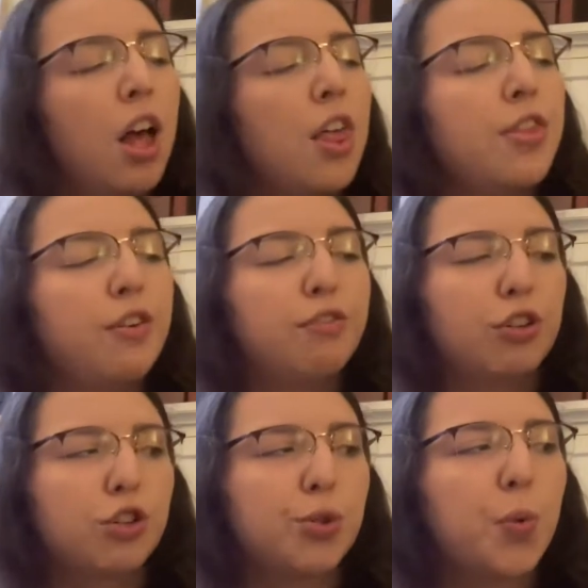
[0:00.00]
the
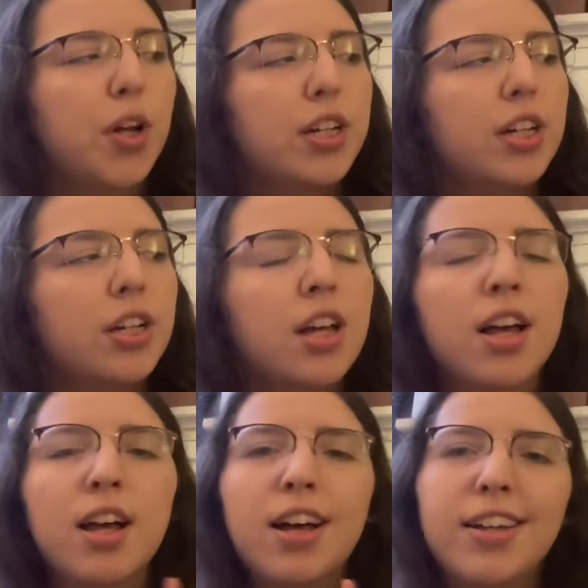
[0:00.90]
first one.
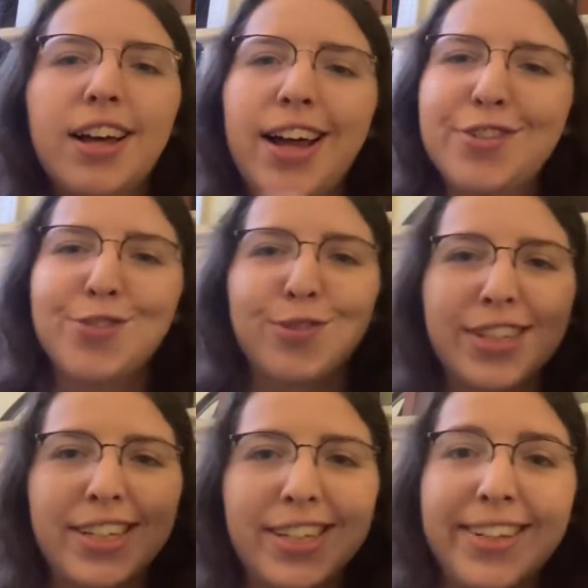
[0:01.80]
I just
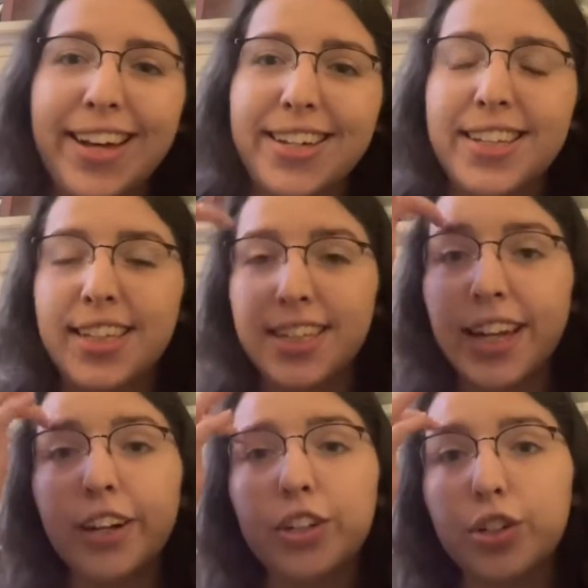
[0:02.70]
really liked these
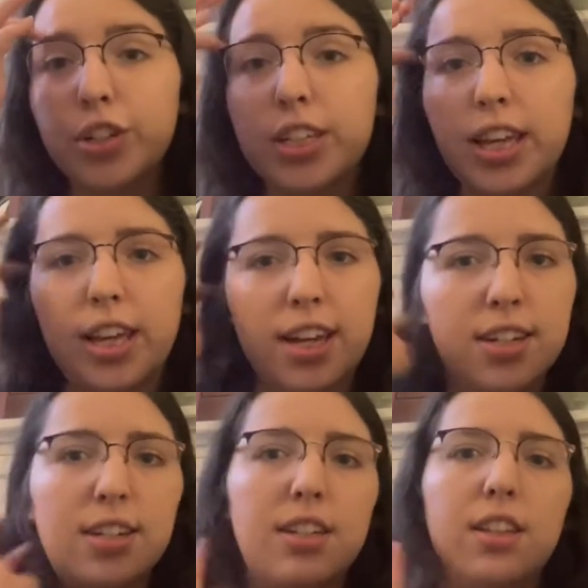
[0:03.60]
characters
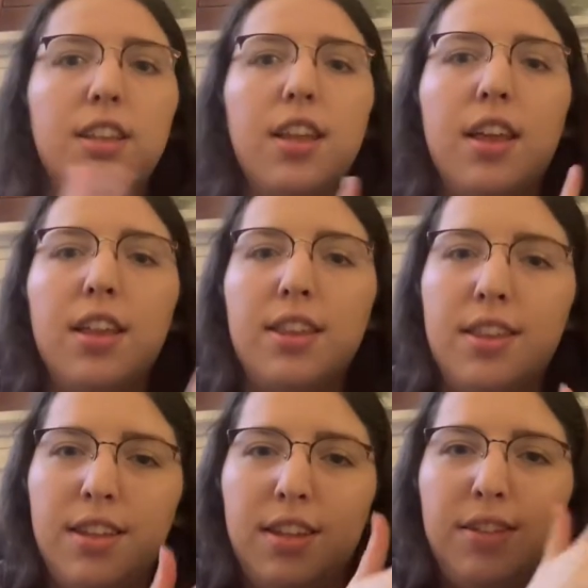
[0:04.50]
and
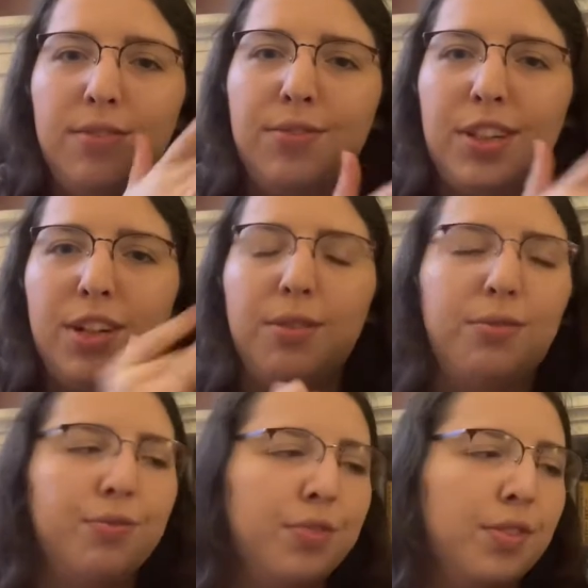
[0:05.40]
the, you know,
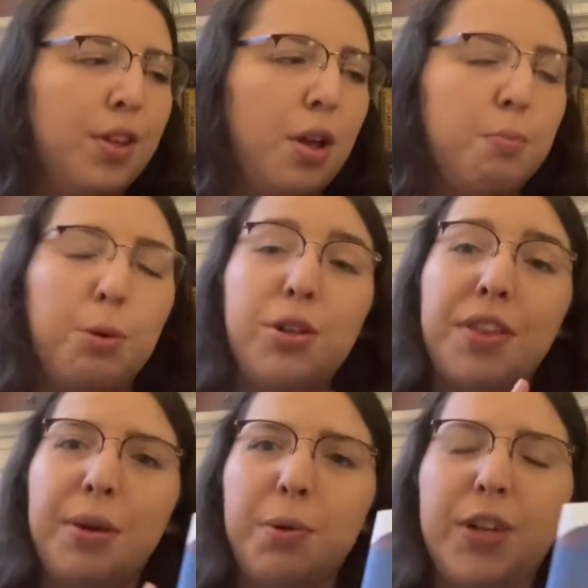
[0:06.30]
book that
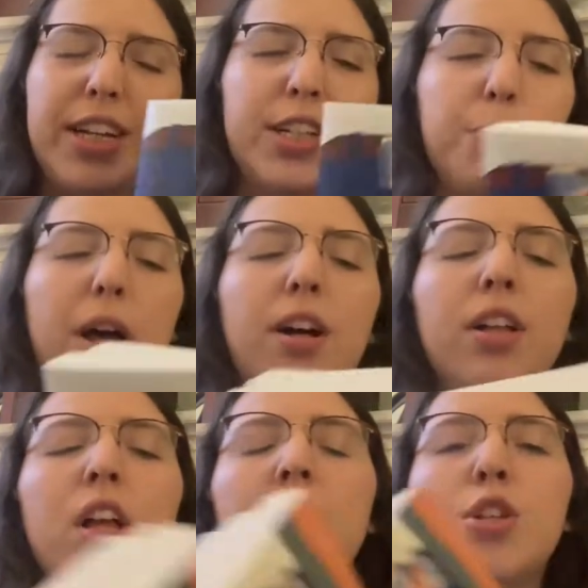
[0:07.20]
they were reading as well.
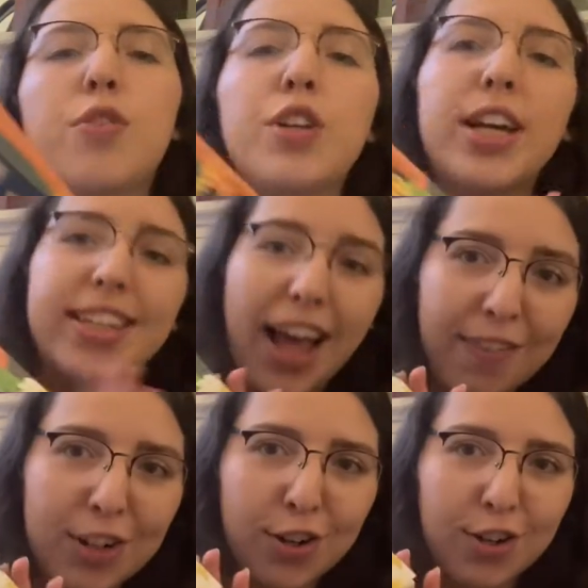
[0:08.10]
So if you guys
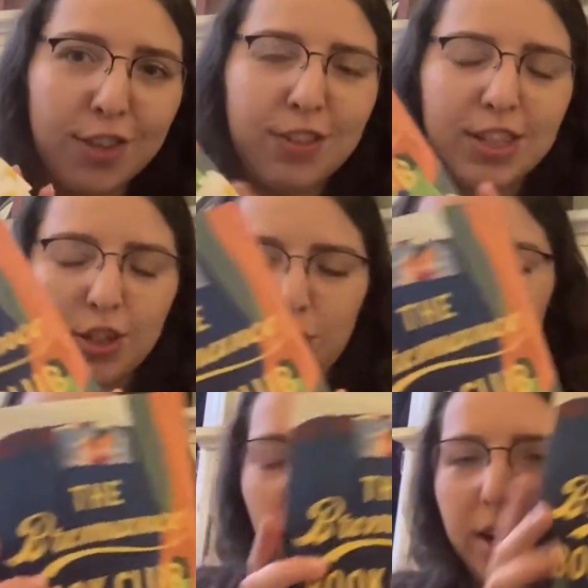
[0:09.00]
haven't heard of this
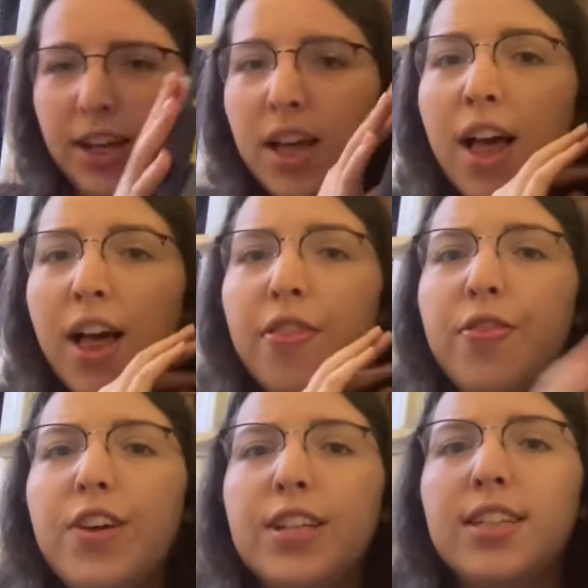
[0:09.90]
story,
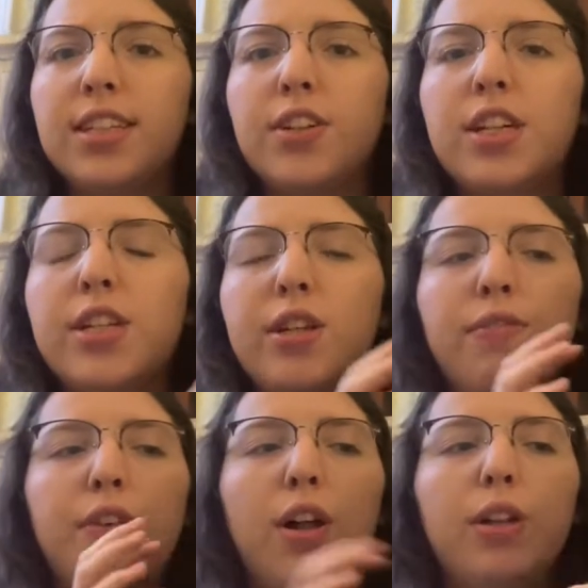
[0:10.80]
this series
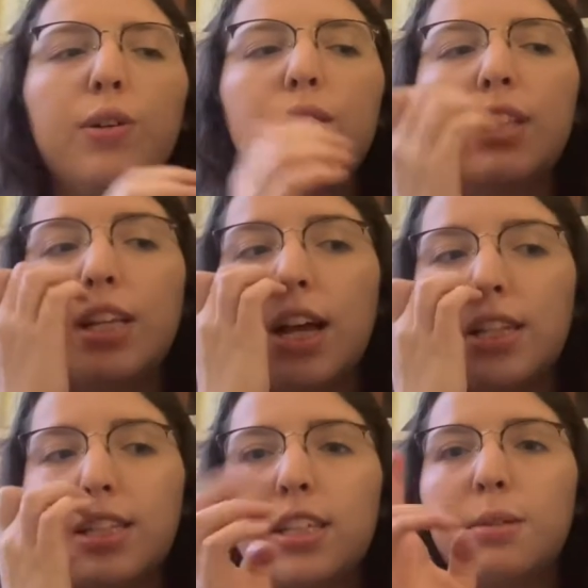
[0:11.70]
follows
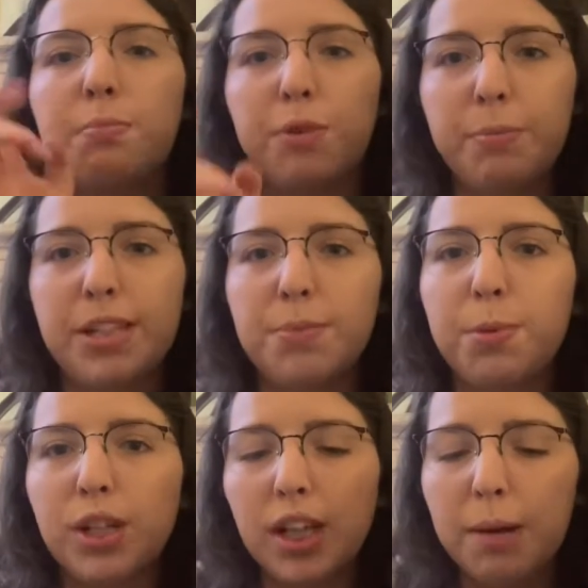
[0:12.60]
this romance
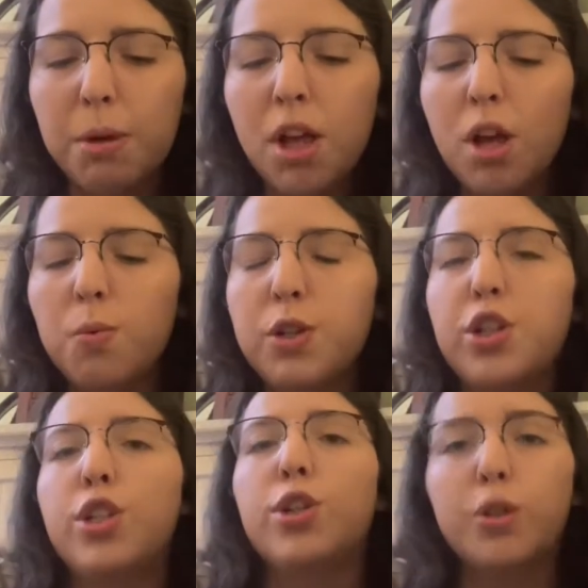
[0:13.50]
book club, which
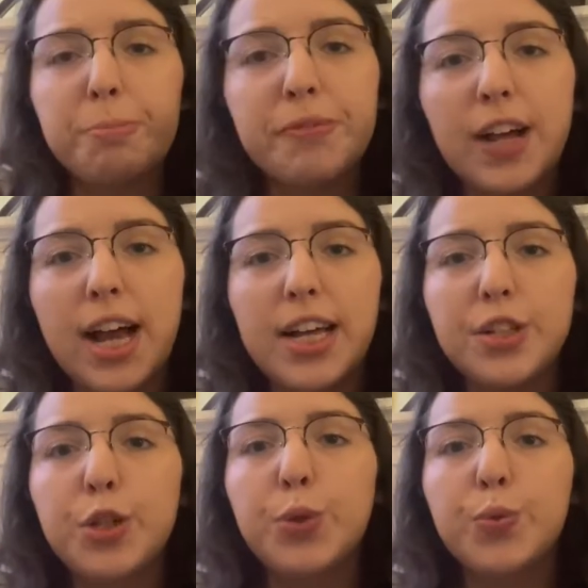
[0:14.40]
is a group of
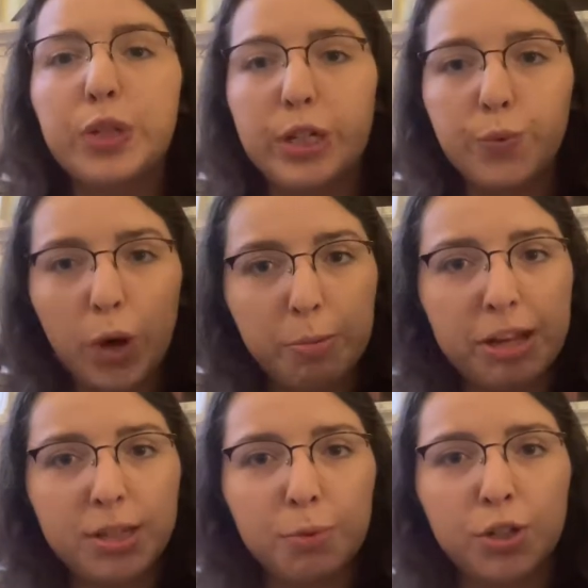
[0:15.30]
guys who read
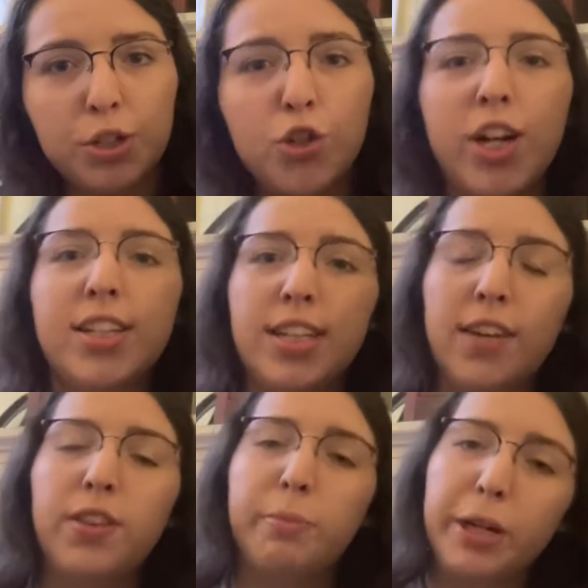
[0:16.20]
romance books to try to
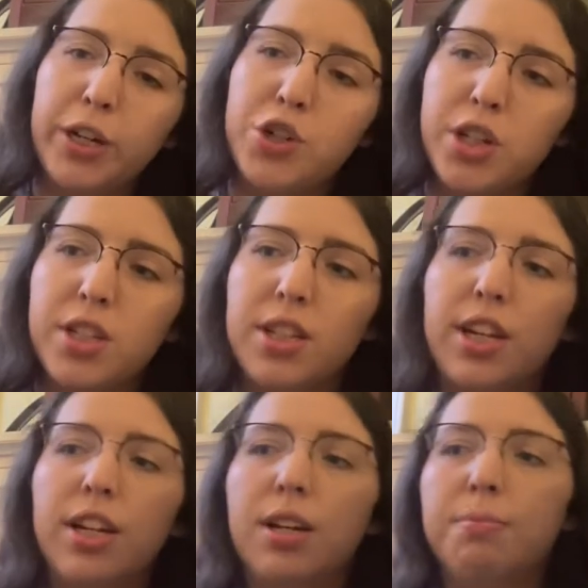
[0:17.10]
save their marriages,
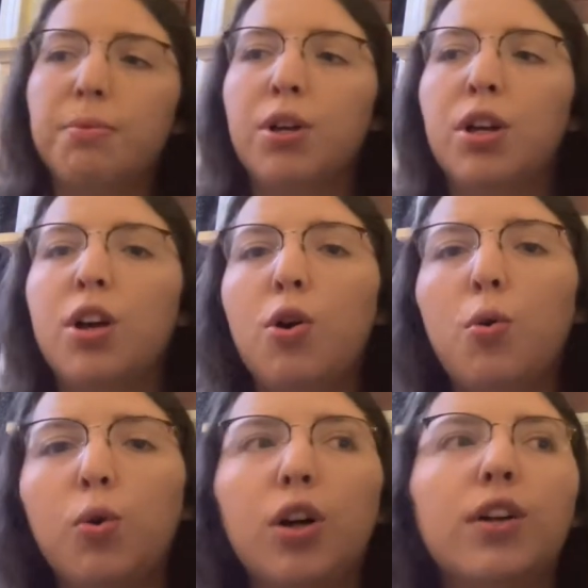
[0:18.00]

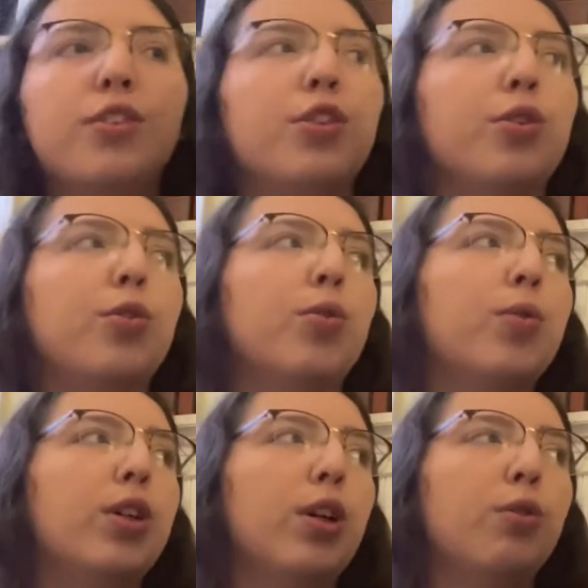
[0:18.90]
or to,
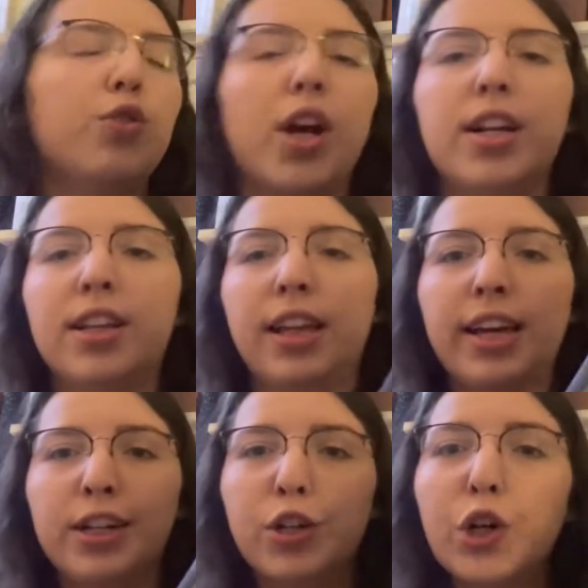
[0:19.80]
you know, try to
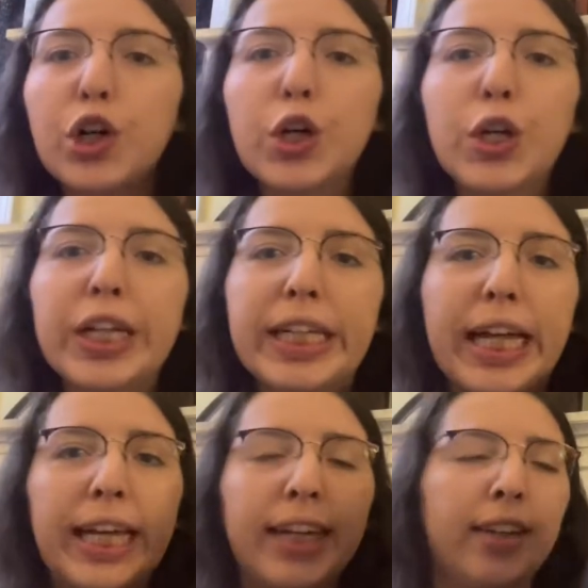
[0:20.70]
land a girl,
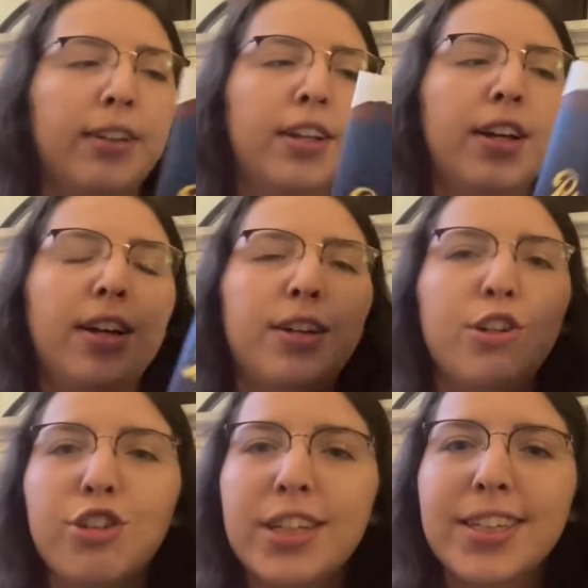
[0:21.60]
like to
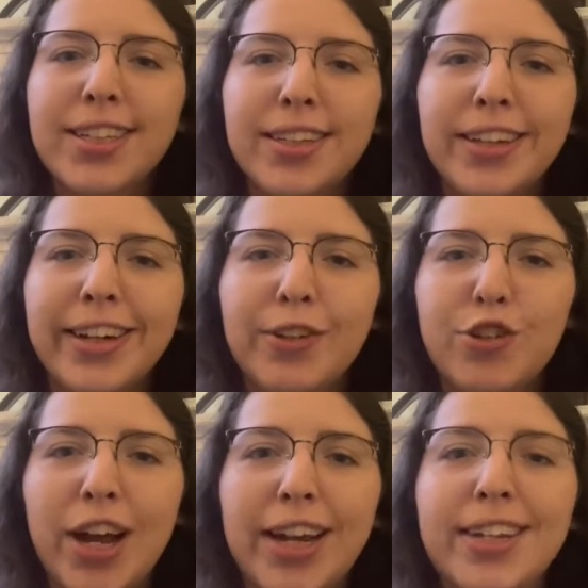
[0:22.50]
just, you know,
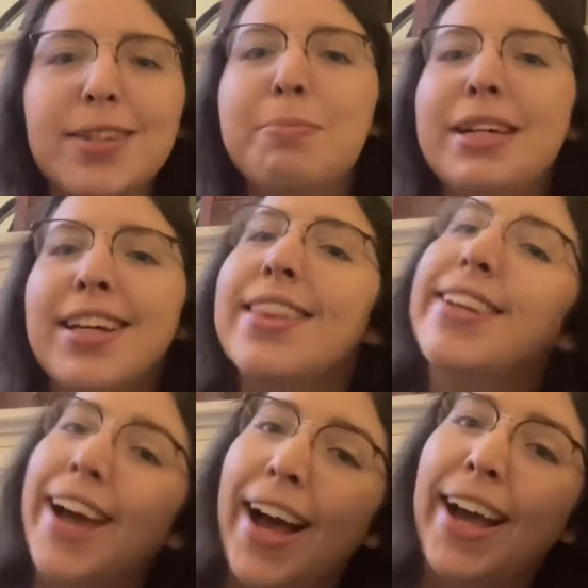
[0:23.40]
try to be the
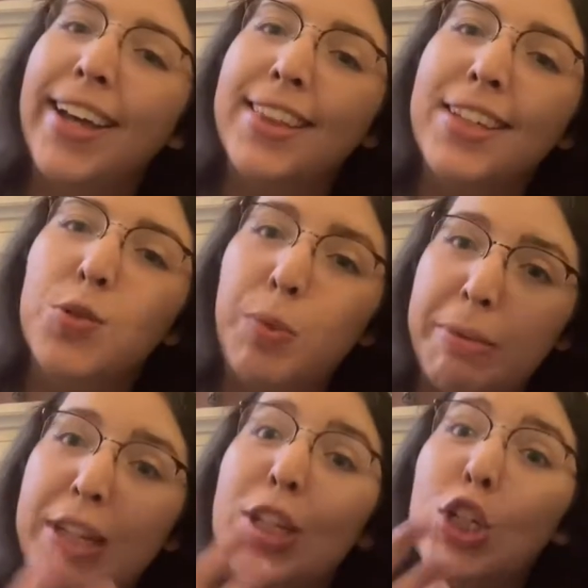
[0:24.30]
guy these
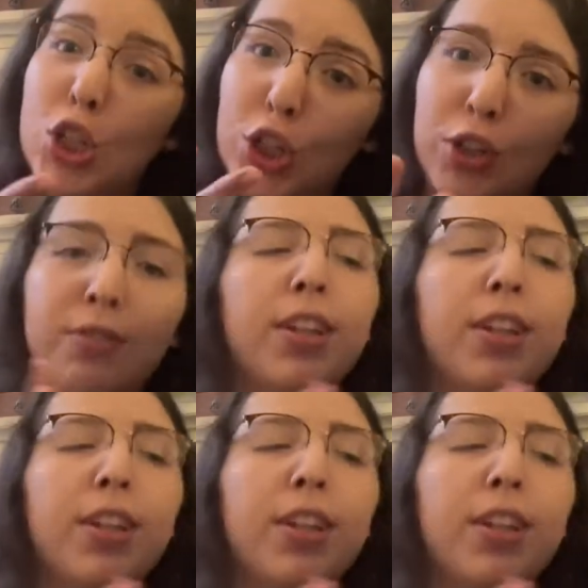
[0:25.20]
women deserve.